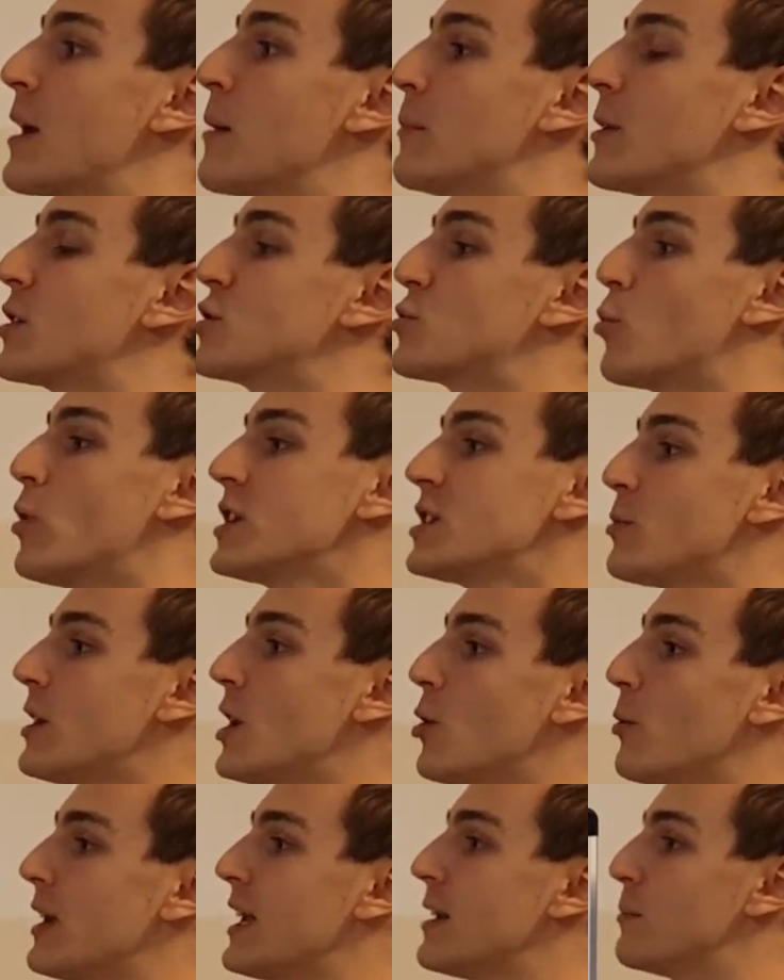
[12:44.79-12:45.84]
Because once we
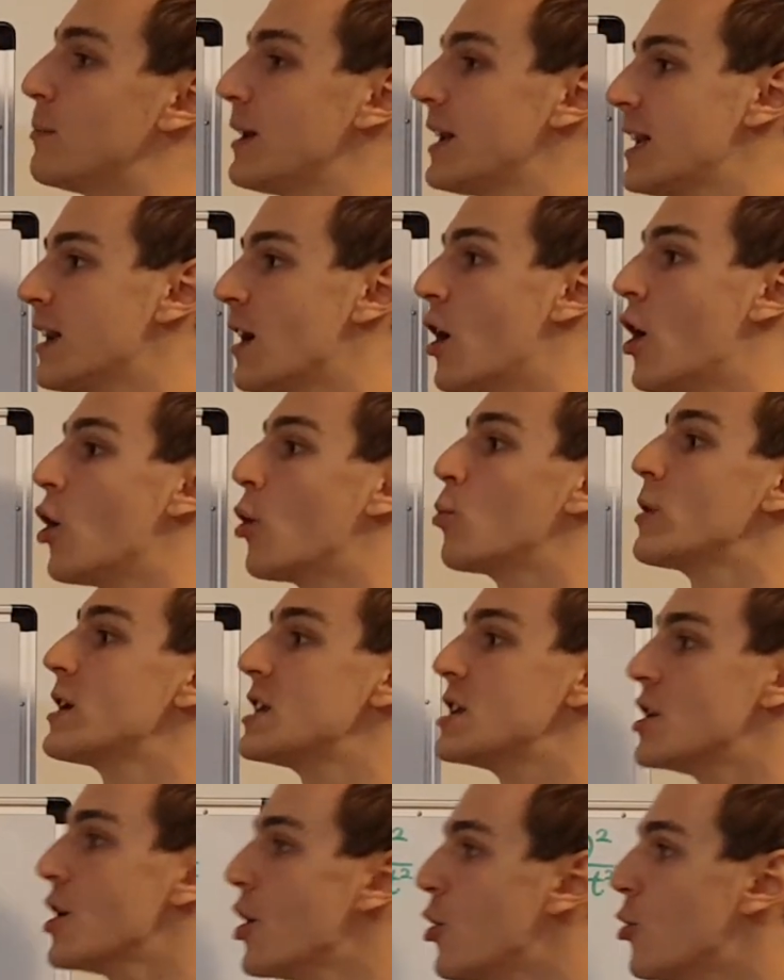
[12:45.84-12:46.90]
know E and B, we
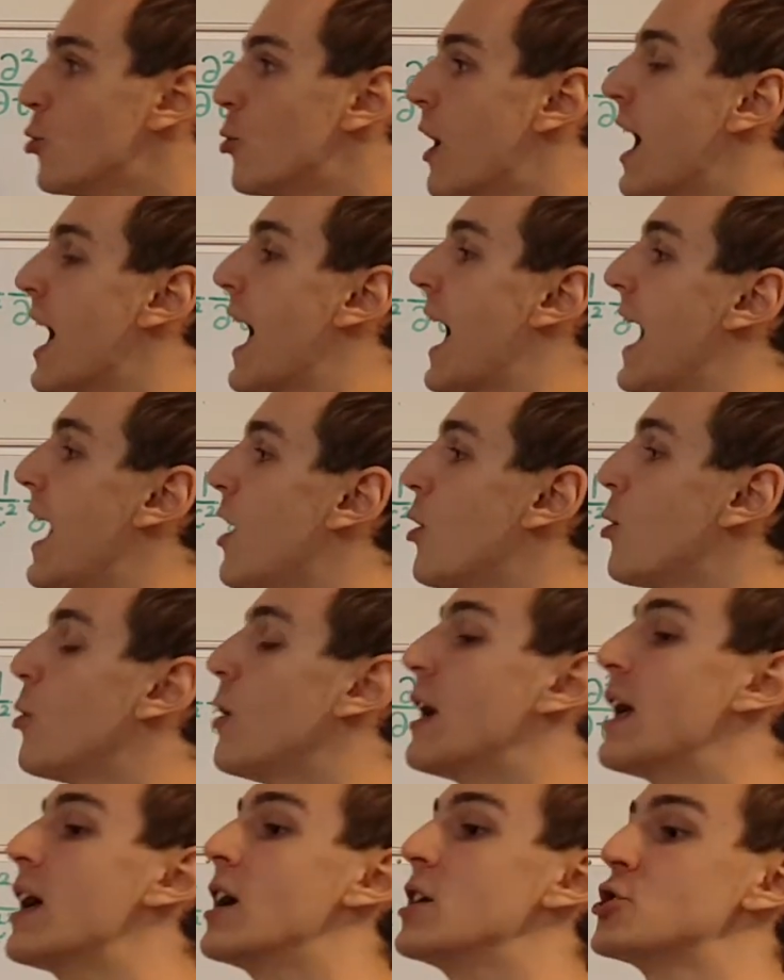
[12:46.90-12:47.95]
know how
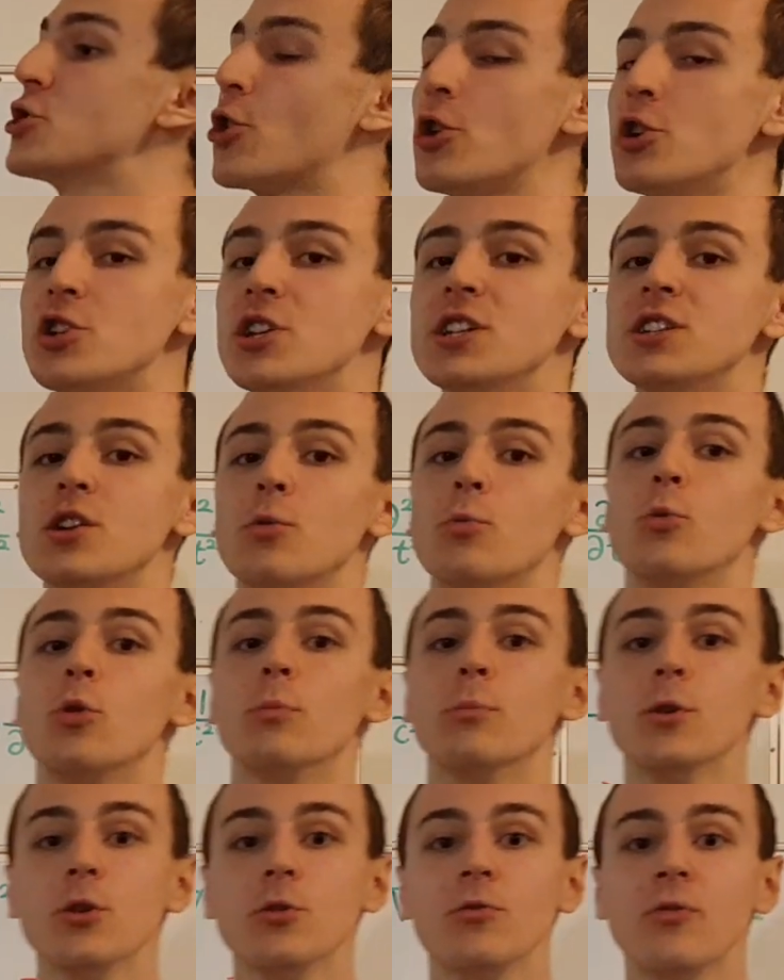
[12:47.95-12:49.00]
charges will
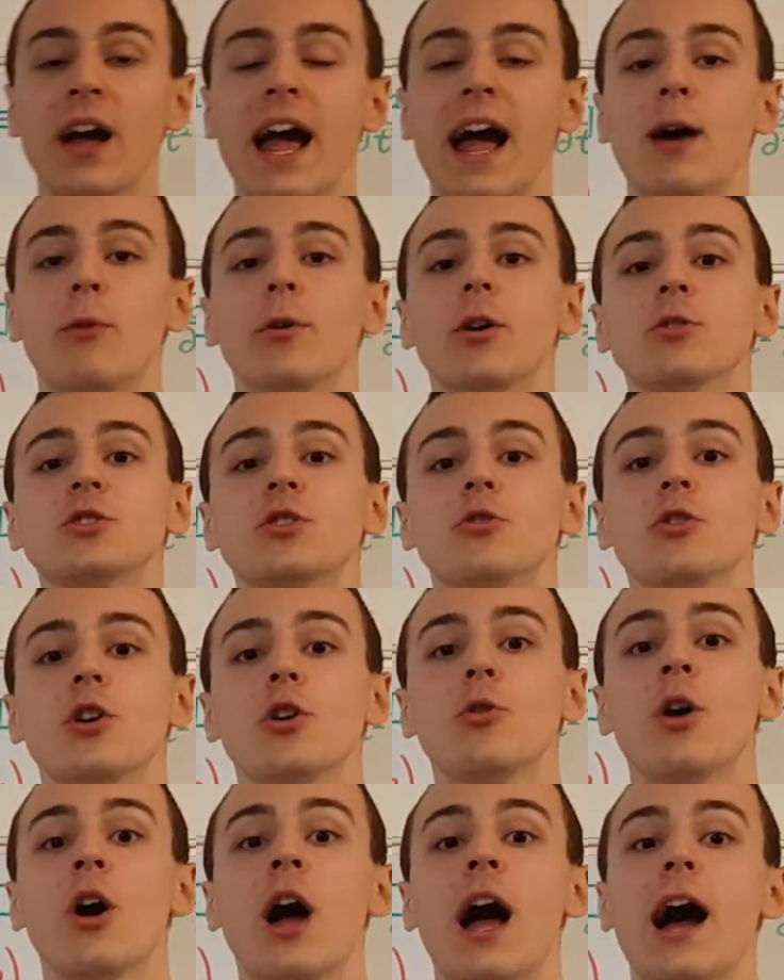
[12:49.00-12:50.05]
move, and we also
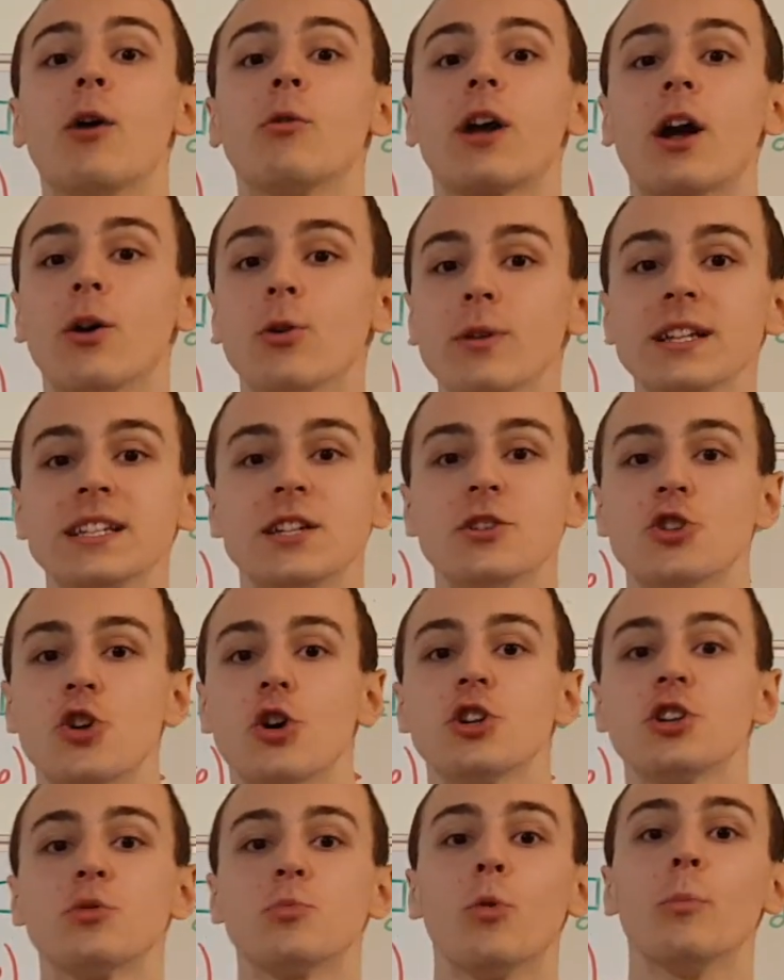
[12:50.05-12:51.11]
know how currents and
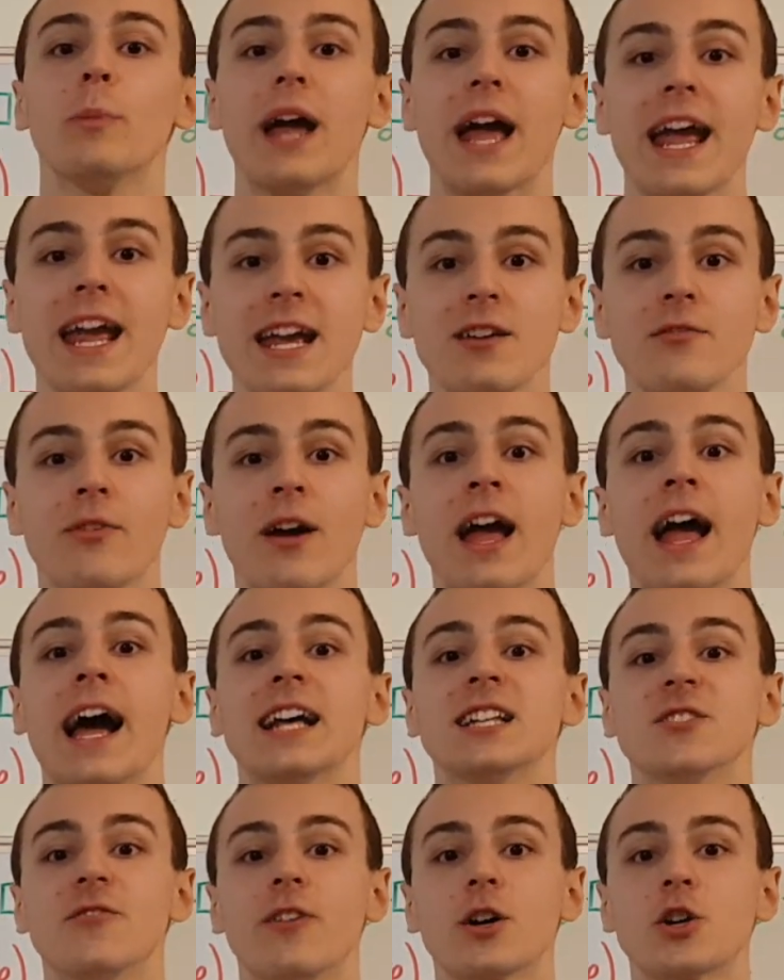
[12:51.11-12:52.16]
charges will behave
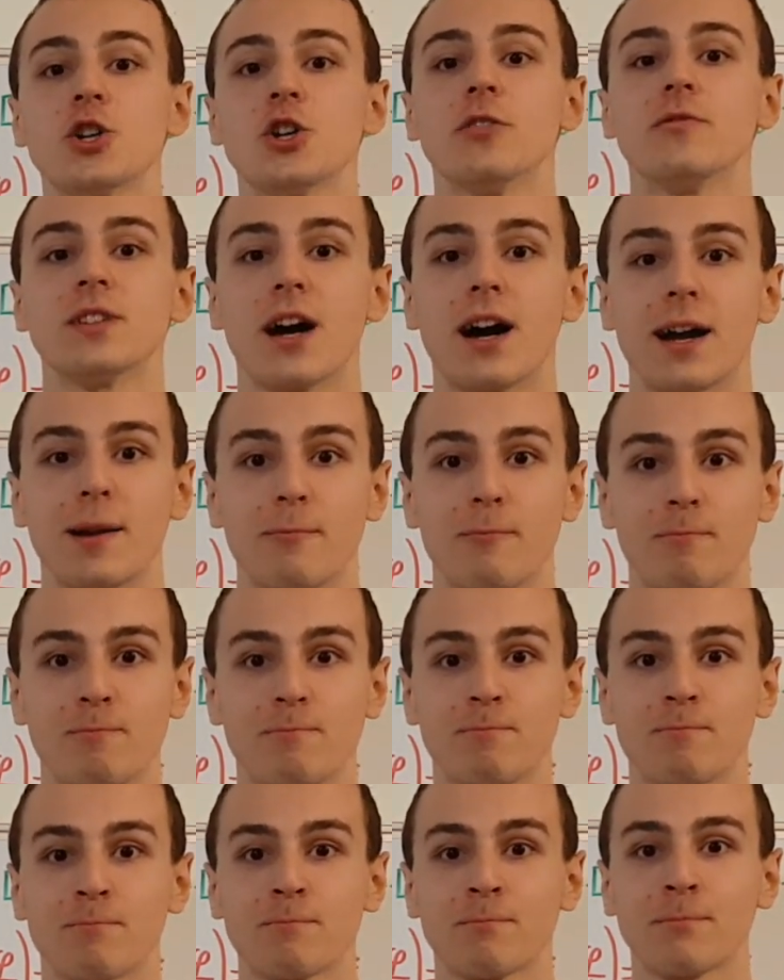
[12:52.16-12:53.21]
as a function of time.
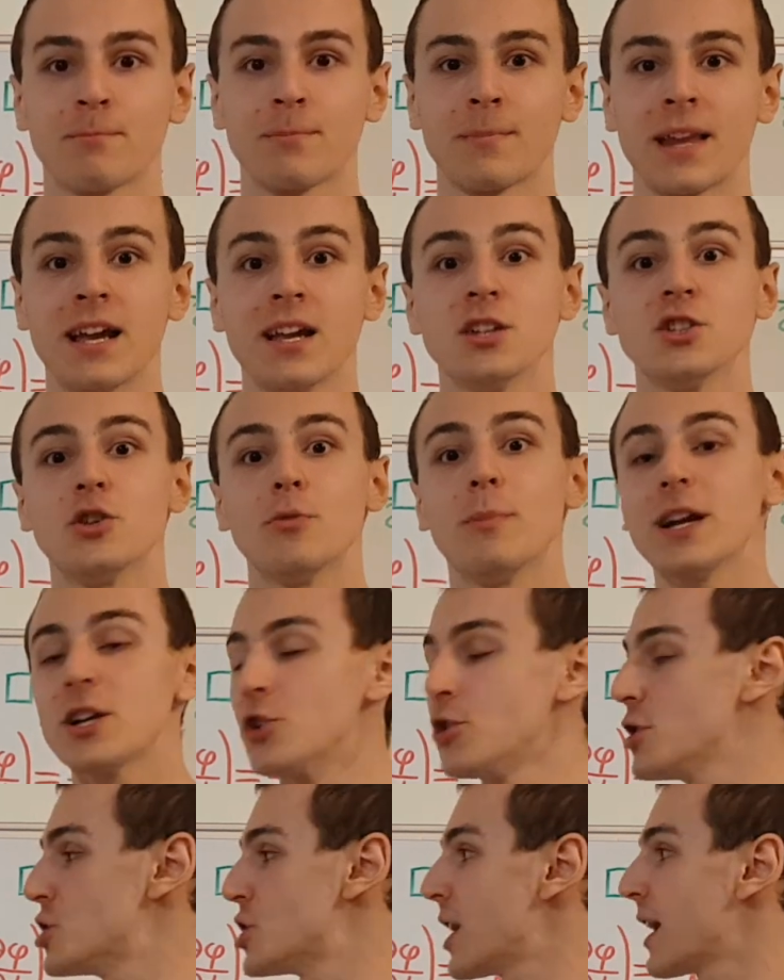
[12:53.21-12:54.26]
So make
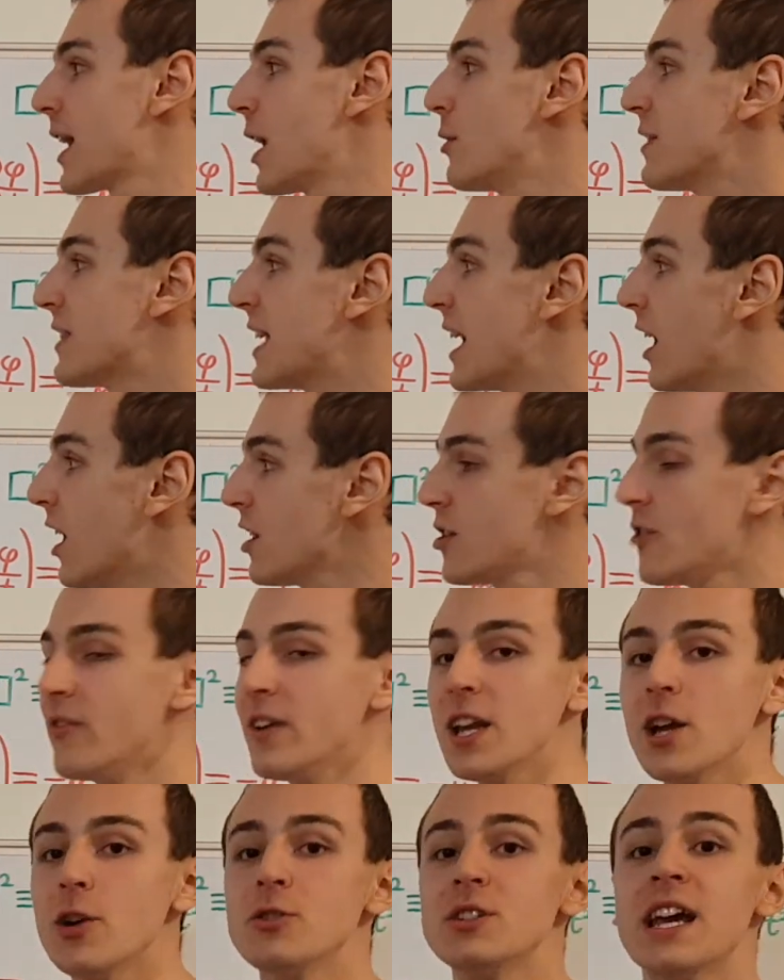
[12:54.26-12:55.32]
sure you check out the other
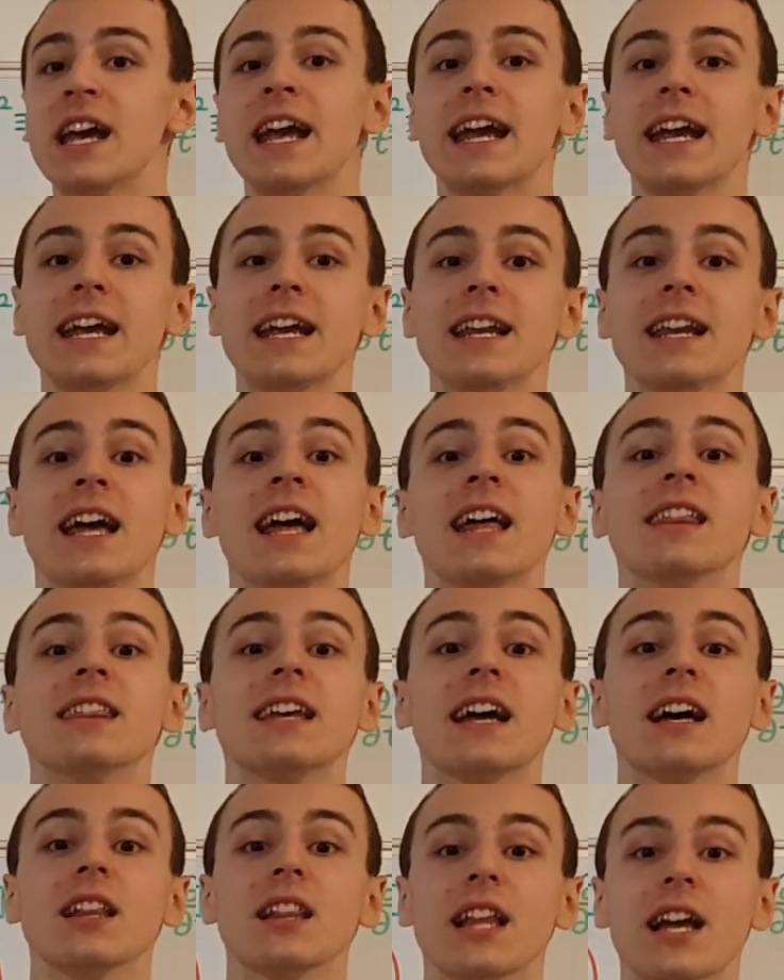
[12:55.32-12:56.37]
videos in the
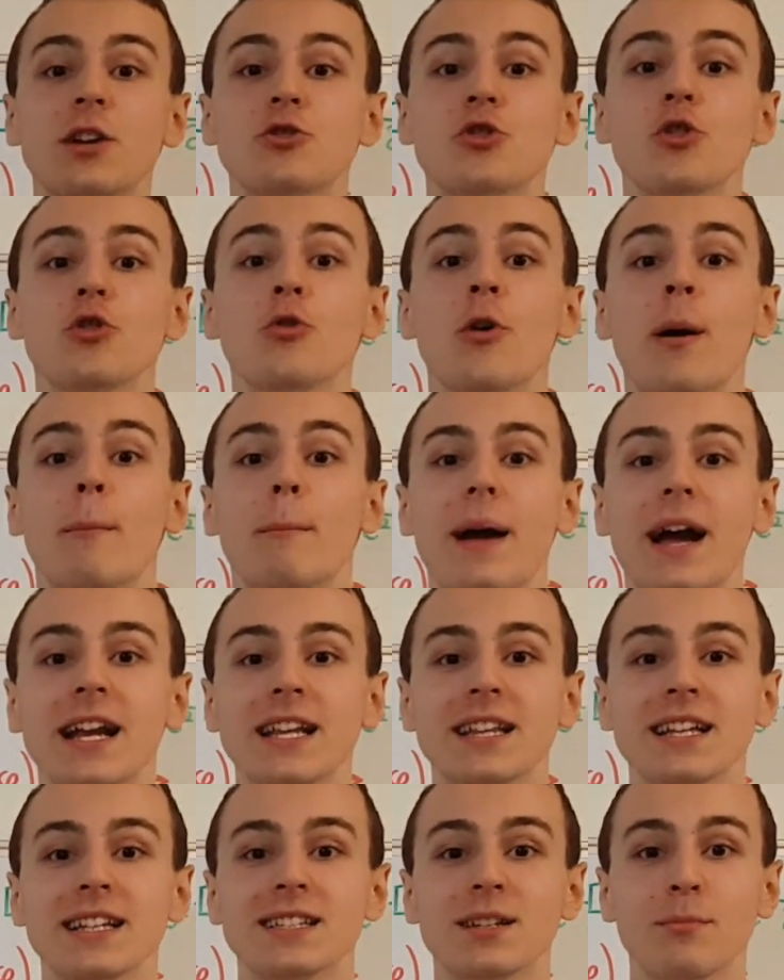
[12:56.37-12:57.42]

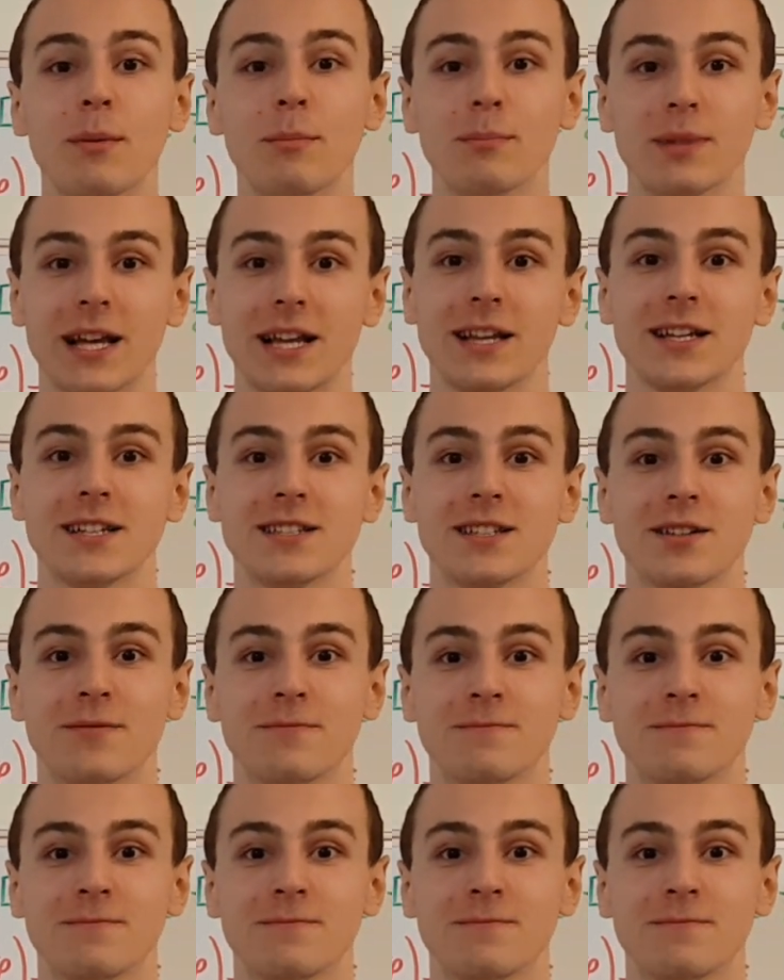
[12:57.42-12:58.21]
electromagnetism playlist.